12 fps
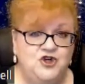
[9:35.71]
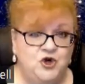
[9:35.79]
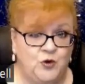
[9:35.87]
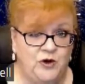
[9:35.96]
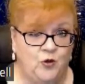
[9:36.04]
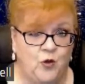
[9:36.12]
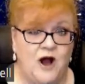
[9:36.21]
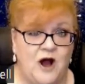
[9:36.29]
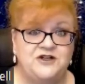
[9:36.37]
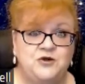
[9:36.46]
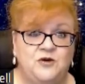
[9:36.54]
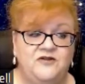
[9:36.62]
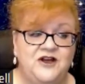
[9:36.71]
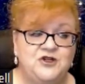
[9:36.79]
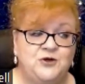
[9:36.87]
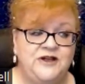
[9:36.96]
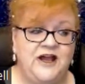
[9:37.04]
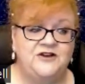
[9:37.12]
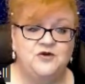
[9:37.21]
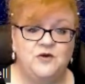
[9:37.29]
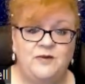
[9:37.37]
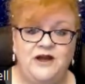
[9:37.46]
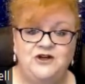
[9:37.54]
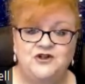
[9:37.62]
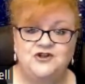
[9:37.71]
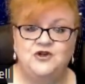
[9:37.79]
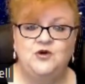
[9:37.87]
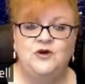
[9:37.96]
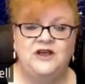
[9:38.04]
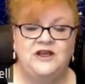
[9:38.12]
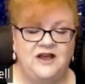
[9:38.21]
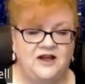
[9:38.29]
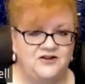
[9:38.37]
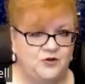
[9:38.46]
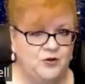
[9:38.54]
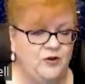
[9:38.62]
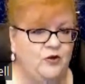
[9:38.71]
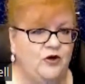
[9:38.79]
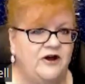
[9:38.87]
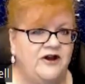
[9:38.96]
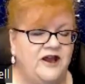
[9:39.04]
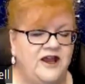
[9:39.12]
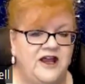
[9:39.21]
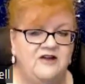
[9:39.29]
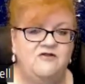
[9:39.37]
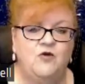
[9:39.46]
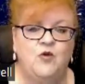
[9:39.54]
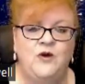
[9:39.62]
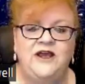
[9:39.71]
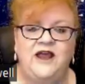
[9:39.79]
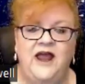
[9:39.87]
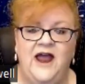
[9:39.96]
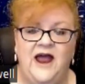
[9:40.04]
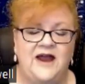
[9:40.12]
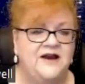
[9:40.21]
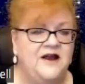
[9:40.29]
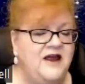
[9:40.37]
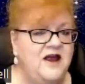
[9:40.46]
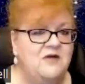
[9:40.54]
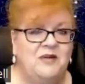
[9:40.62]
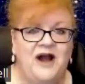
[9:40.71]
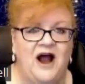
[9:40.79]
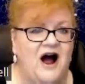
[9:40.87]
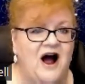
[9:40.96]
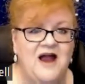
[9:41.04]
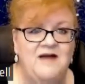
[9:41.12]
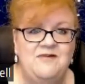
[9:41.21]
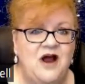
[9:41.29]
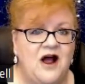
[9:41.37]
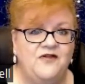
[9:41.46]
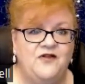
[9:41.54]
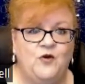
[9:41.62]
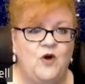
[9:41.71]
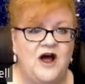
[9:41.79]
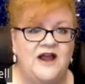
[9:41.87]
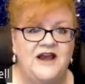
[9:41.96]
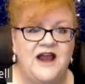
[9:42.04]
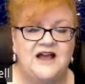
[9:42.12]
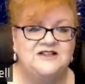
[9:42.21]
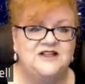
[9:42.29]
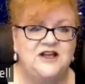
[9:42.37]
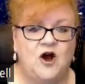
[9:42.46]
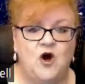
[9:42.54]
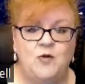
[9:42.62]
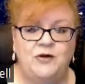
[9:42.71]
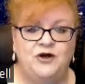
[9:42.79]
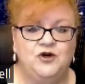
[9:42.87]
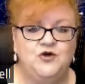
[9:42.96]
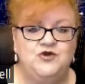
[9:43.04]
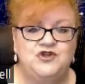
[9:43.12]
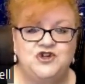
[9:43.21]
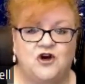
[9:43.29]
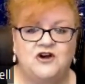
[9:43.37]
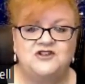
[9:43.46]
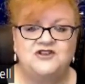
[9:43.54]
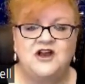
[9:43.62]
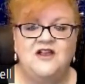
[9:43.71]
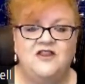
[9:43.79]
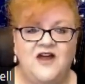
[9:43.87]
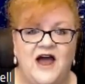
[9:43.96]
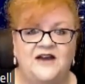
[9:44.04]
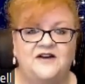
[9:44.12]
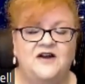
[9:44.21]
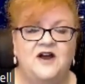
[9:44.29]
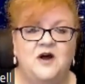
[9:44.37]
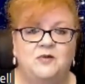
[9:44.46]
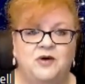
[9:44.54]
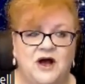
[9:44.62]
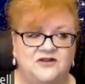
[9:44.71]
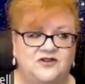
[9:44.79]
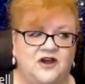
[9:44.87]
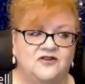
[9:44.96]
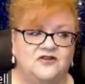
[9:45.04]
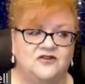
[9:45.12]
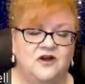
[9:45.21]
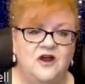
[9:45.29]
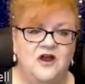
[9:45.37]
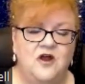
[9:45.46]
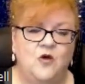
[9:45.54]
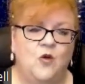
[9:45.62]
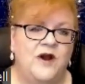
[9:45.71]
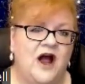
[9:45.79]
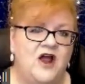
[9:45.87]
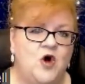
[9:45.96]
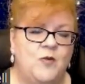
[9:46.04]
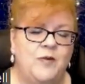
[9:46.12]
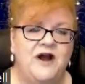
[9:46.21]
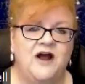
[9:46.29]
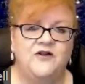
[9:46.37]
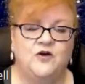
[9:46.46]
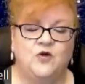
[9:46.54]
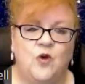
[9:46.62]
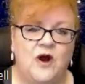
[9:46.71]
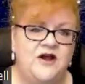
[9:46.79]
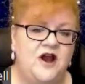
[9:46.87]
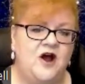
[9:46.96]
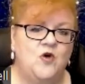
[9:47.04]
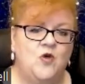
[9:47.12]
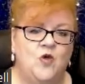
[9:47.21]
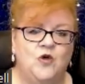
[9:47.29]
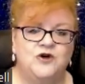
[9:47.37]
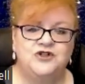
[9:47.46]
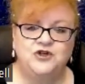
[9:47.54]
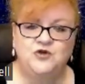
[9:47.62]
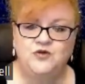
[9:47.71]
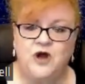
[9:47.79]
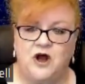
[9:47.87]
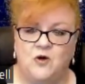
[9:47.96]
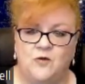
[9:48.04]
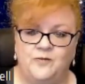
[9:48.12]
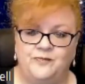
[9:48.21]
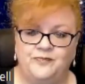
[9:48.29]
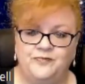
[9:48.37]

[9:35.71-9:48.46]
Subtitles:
Do we want to eventually get to a major suit? Yes, we would, if we can. But I'm not the one as the opener who starts that process. When I open either 1 no or 2 no,